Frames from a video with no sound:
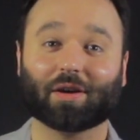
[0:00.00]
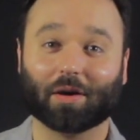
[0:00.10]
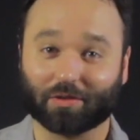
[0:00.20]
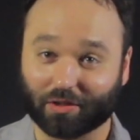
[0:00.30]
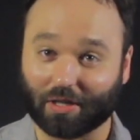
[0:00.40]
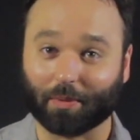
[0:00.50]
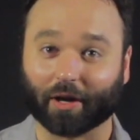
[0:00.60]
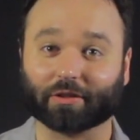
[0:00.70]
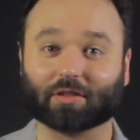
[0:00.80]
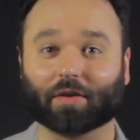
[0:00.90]
D
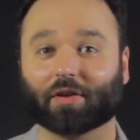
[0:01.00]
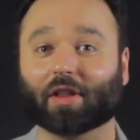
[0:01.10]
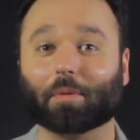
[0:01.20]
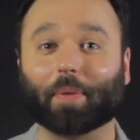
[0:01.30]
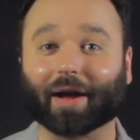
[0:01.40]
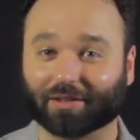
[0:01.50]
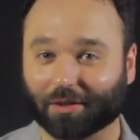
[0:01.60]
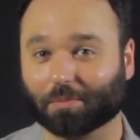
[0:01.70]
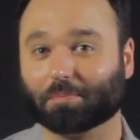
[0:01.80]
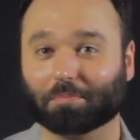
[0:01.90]
minor 7, and then back to
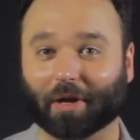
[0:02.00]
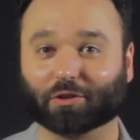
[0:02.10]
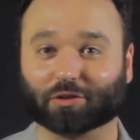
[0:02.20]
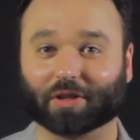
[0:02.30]
the major